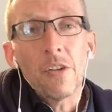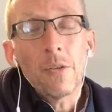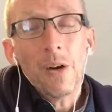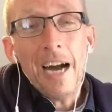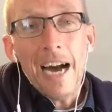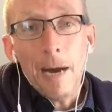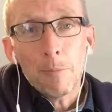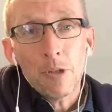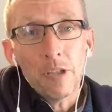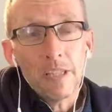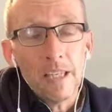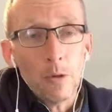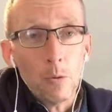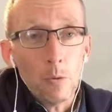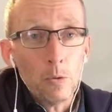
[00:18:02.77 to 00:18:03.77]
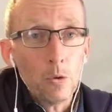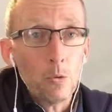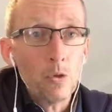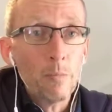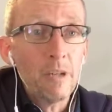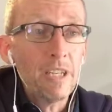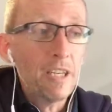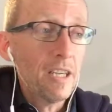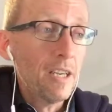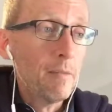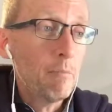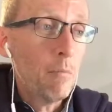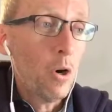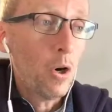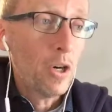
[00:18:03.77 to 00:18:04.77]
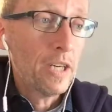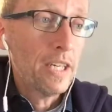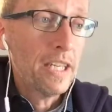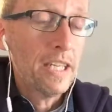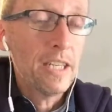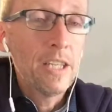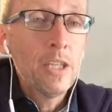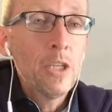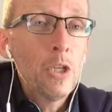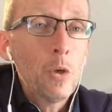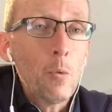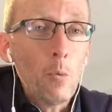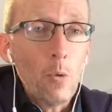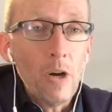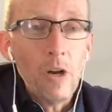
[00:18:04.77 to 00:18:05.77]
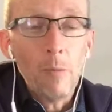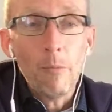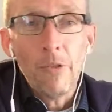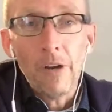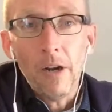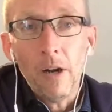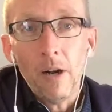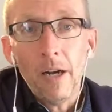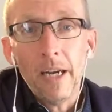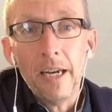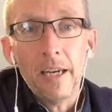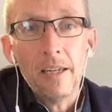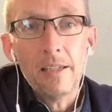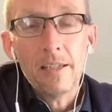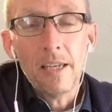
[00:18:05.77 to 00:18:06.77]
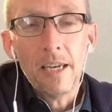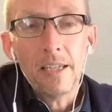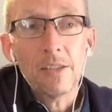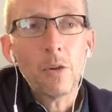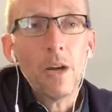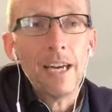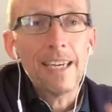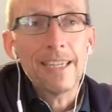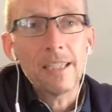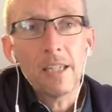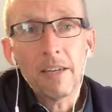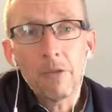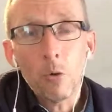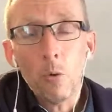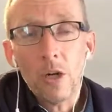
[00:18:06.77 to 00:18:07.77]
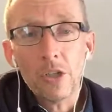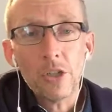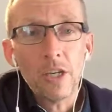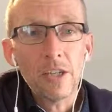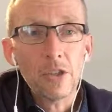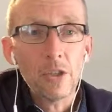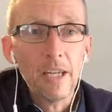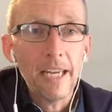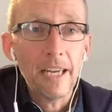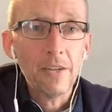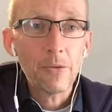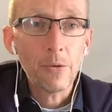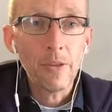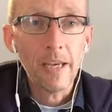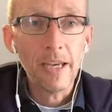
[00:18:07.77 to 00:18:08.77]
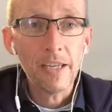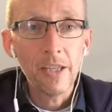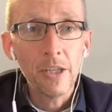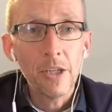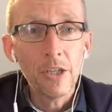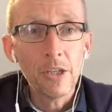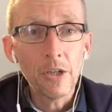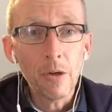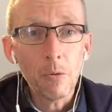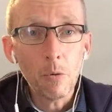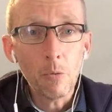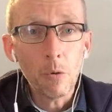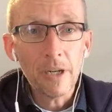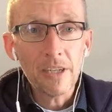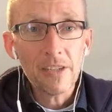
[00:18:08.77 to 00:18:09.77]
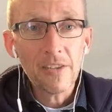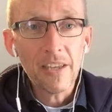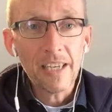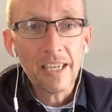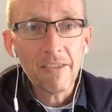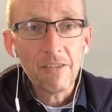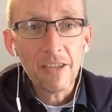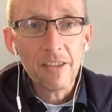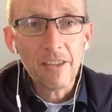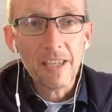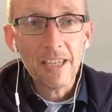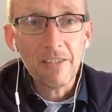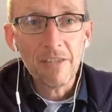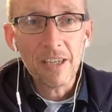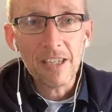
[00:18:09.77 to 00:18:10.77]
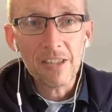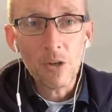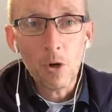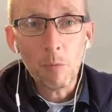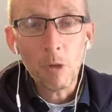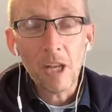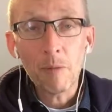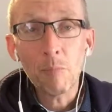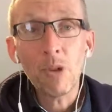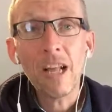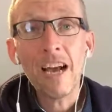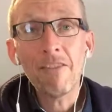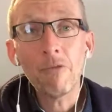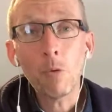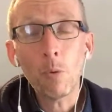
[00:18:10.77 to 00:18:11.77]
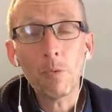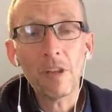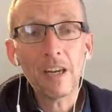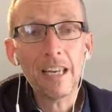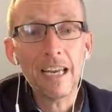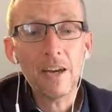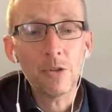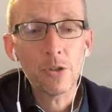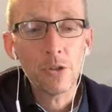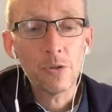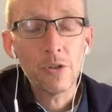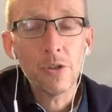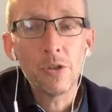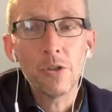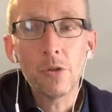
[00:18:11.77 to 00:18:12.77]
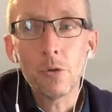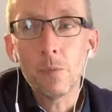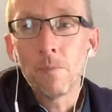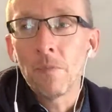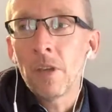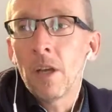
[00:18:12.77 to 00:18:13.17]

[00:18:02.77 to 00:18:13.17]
another option, that whole social media marketing realm there. And so I did have a question. I should answer that. What is Thinkific? Thinkific is an online platform that allows you to